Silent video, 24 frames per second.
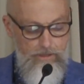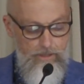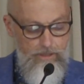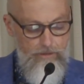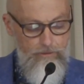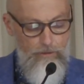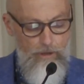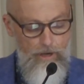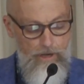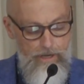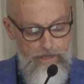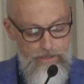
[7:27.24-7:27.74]

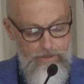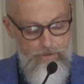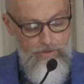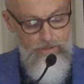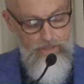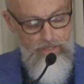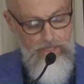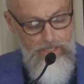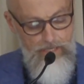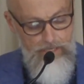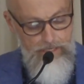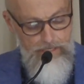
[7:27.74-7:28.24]
Darius,
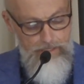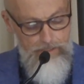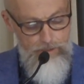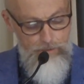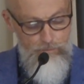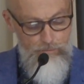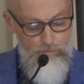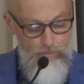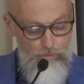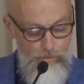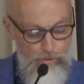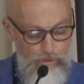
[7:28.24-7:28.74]
the king,
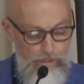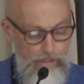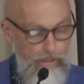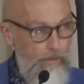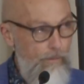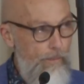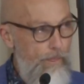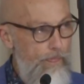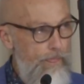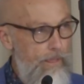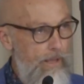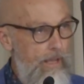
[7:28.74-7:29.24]
is ruling.
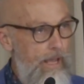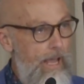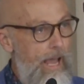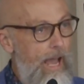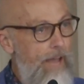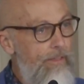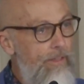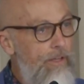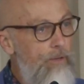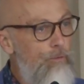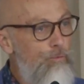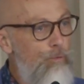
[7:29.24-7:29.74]

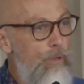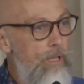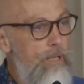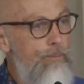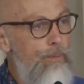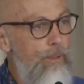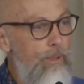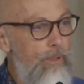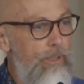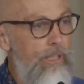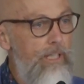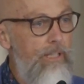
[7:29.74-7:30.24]
And then
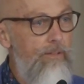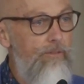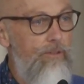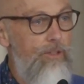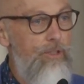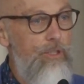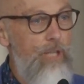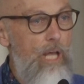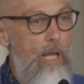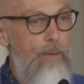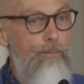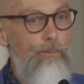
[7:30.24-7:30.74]
rebuilding of the
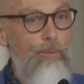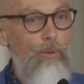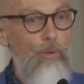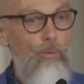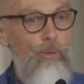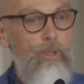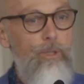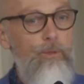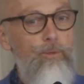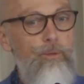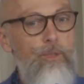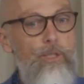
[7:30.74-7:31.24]
temple,
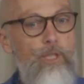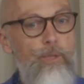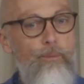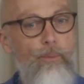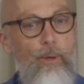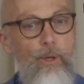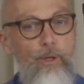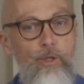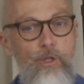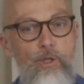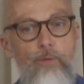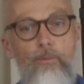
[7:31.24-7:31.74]
which was
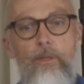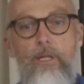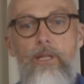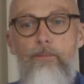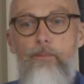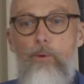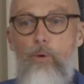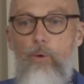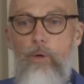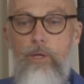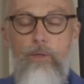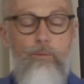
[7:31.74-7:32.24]
supposed to be the
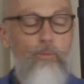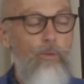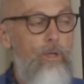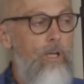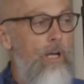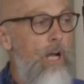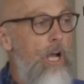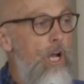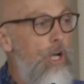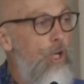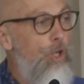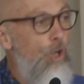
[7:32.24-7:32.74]
point
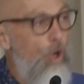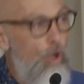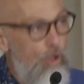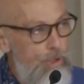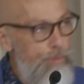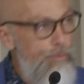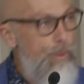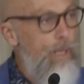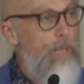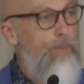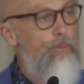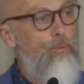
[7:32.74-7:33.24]
where
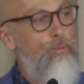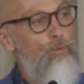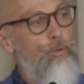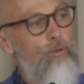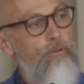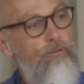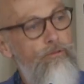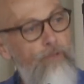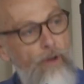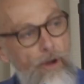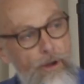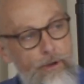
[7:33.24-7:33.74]
God's people
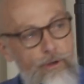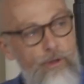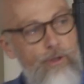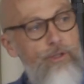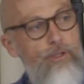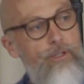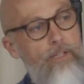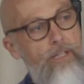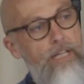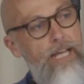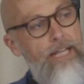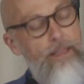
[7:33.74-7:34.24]
would
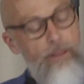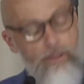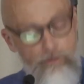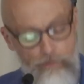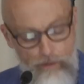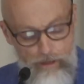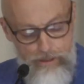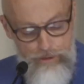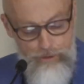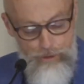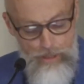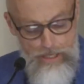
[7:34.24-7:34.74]
focus and get their
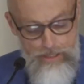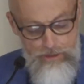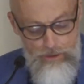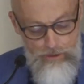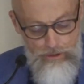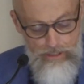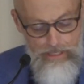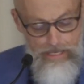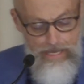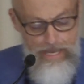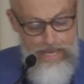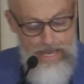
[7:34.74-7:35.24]

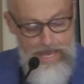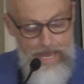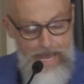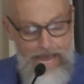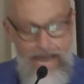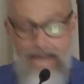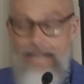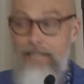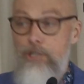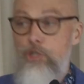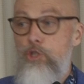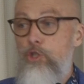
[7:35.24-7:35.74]
identity,
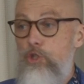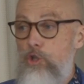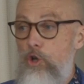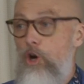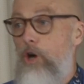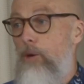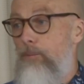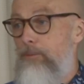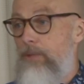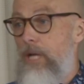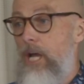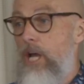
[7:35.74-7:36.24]
had
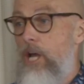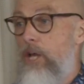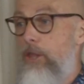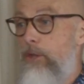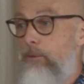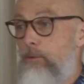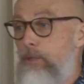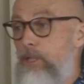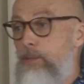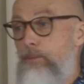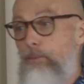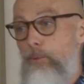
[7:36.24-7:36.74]
stopped. There
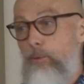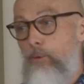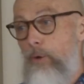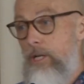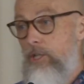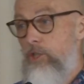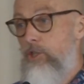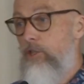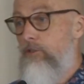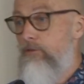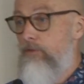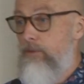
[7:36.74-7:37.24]
was
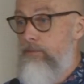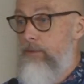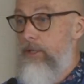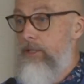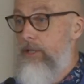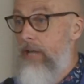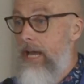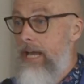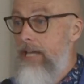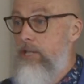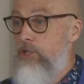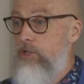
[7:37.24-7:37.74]
pressure from the
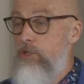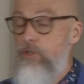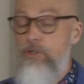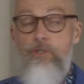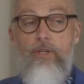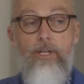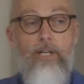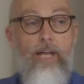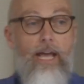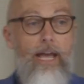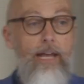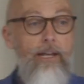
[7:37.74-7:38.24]
nations
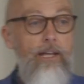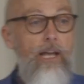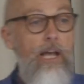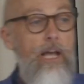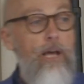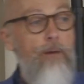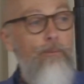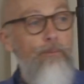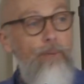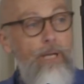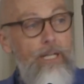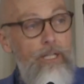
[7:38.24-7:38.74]
that had
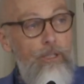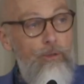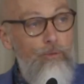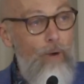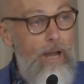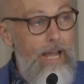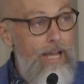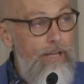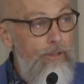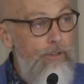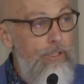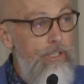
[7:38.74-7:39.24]
been
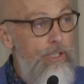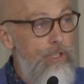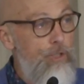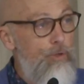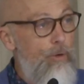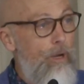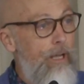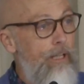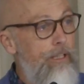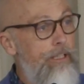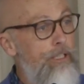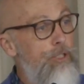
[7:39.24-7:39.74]
around
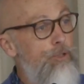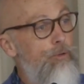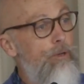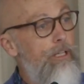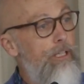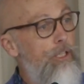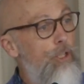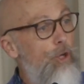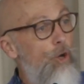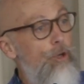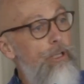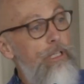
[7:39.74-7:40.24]
Israel. Israel
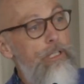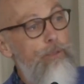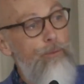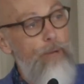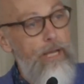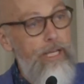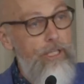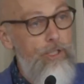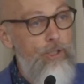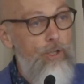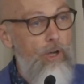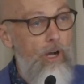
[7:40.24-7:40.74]
had gone into
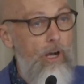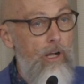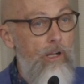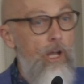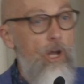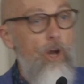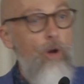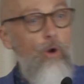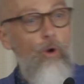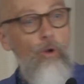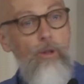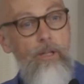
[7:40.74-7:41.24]

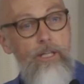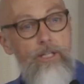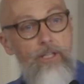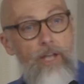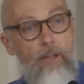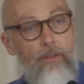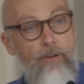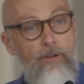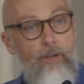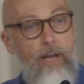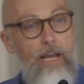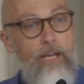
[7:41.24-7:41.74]
exile. All these
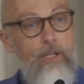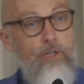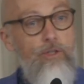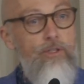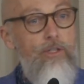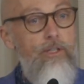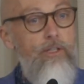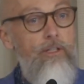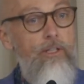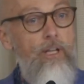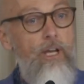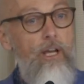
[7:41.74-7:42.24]
other
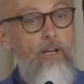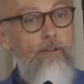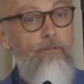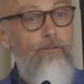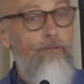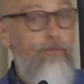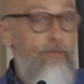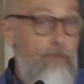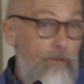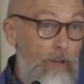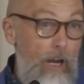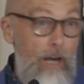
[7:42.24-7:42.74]
nations had
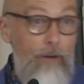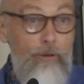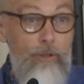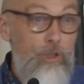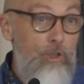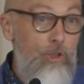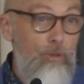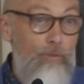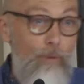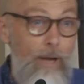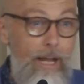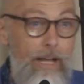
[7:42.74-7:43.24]

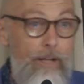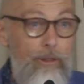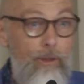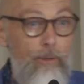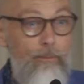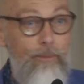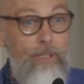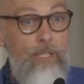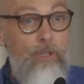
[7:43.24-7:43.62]
flourished around them.